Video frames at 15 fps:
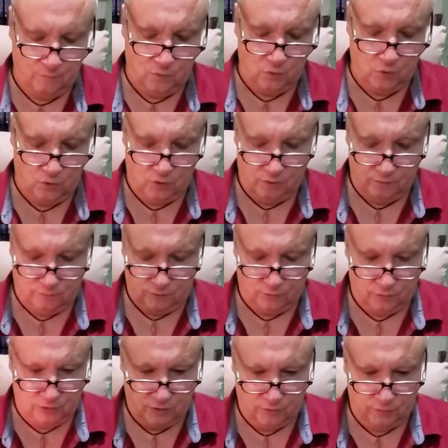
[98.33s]
for our
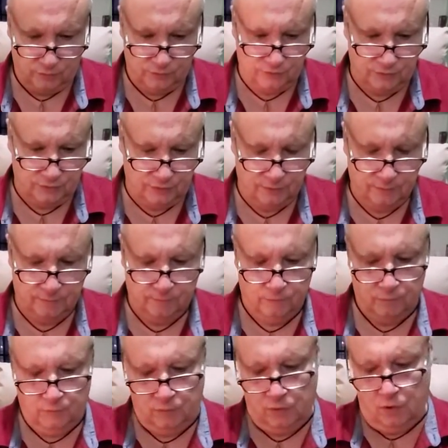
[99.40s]
Virgos.
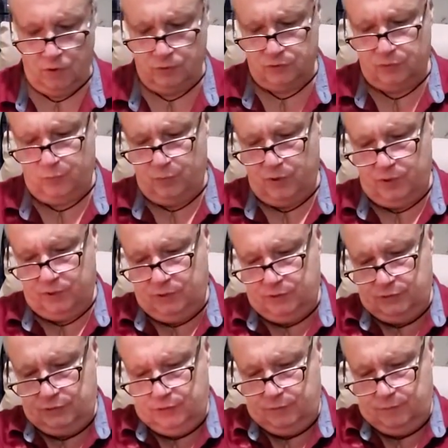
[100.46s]
Heart spread
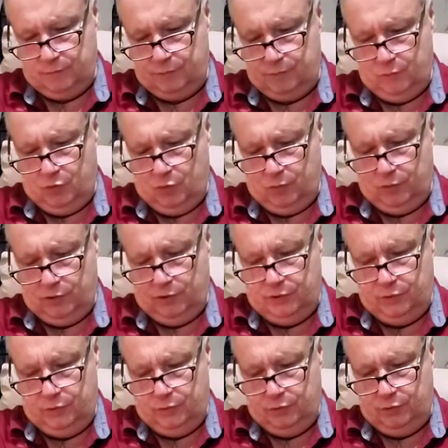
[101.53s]
looks at normally
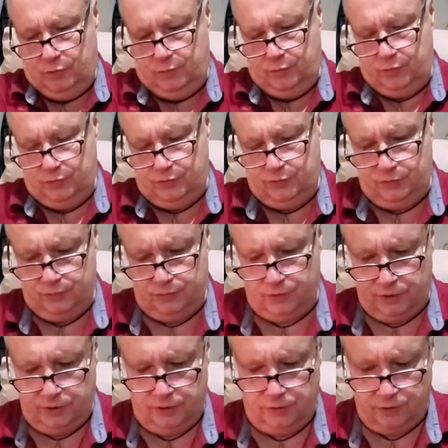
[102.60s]
you and your person you're
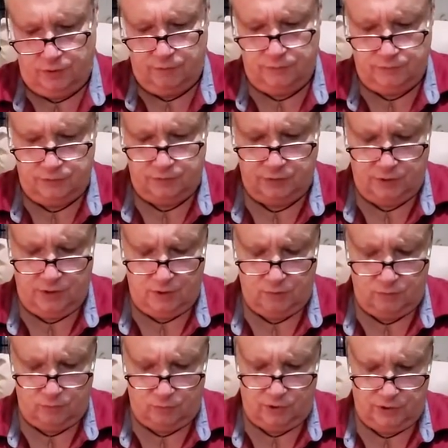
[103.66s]
thinking of. So how
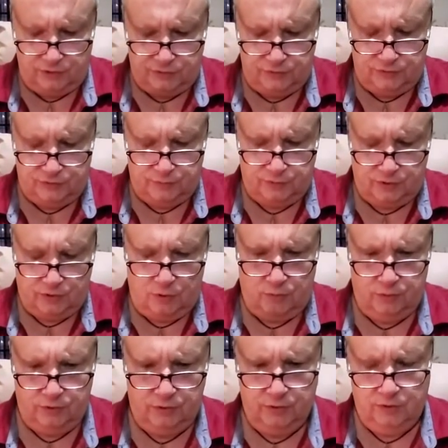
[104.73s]
the relationship's
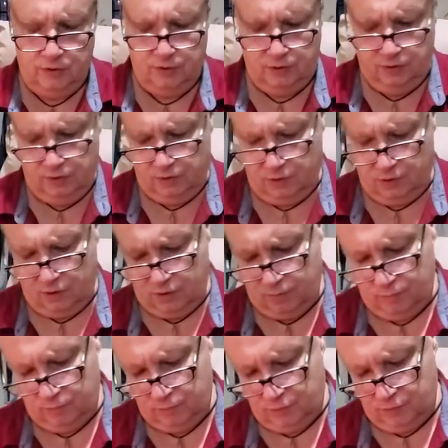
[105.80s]
going.
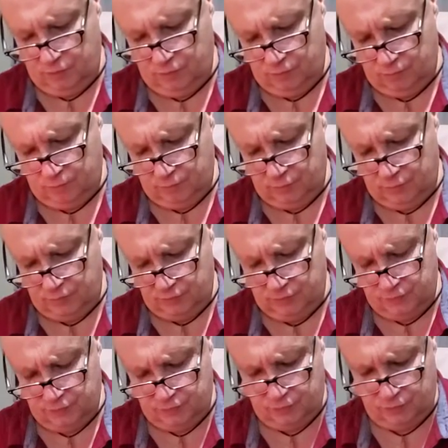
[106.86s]
Here, it's
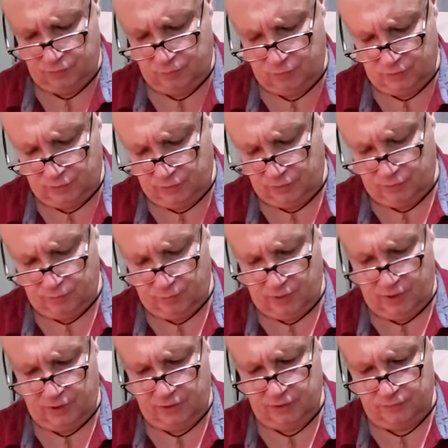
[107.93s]
just going to be looking
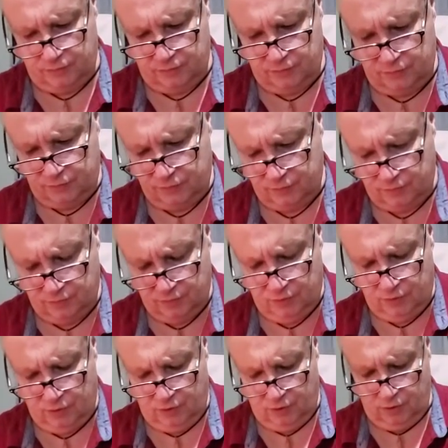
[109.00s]
back at this
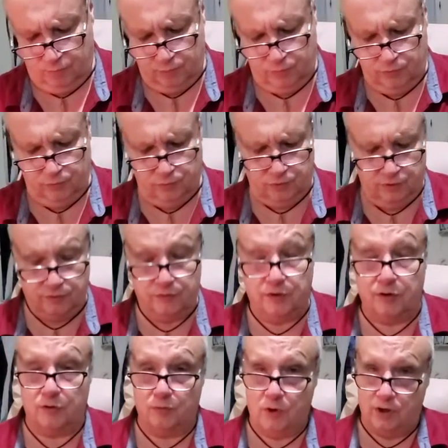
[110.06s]
purely
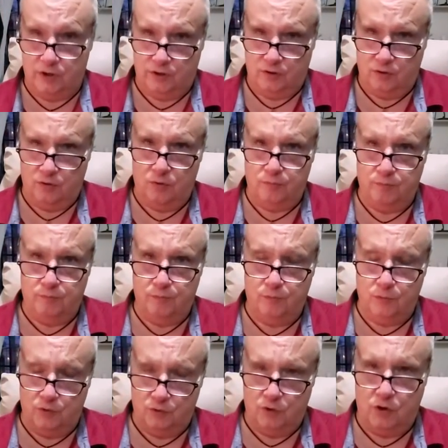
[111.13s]
theoretical,
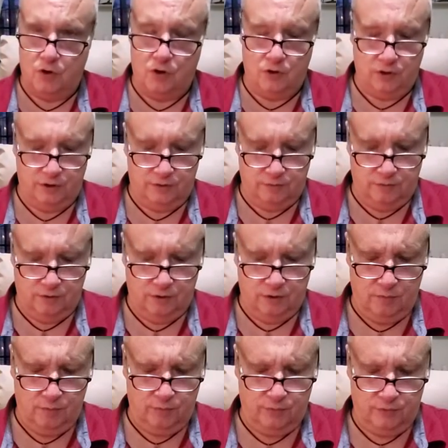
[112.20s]
we'll call it,
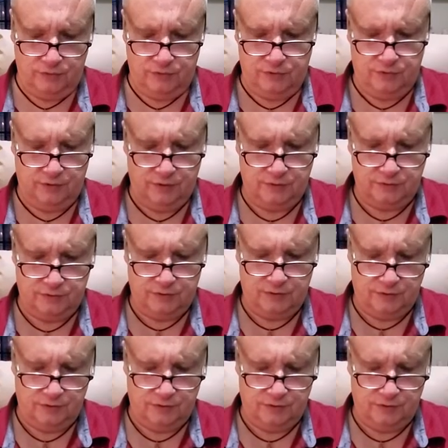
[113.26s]
a person that's